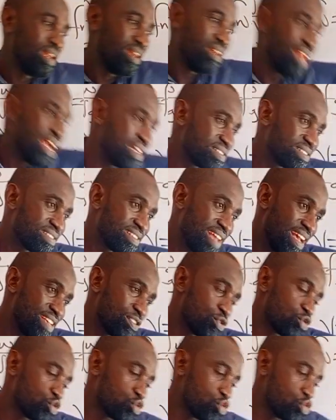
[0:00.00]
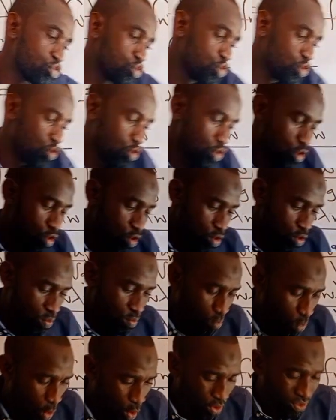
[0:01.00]
Less dense to
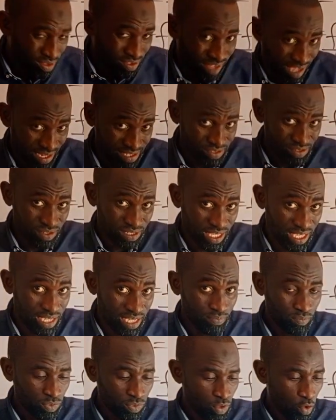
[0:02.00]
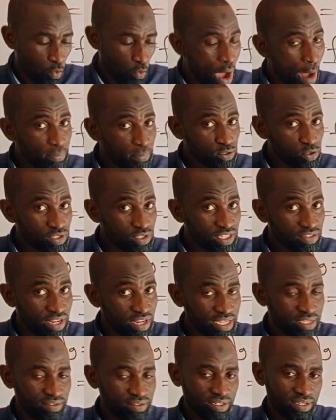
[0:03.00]
more dense. Okay, what happens to the
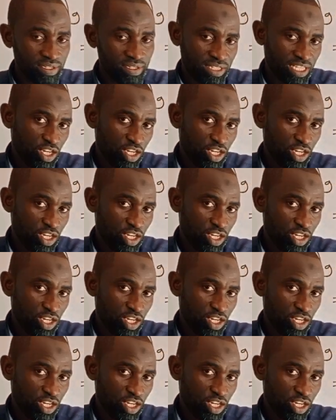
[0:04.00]
ray?